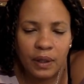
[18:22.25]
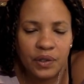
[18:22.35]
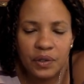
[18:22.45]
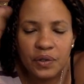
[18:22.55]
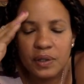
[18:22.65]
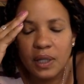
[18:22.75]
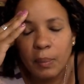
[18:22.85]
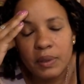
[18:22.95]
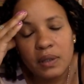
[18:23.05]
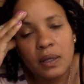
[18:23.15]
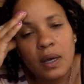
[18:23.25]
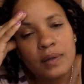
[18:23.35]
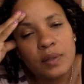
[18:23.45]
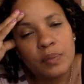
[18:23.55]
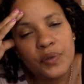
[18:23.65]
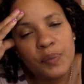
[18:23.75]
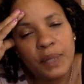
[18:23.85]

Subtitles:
They should have just labeled it the Huxtables.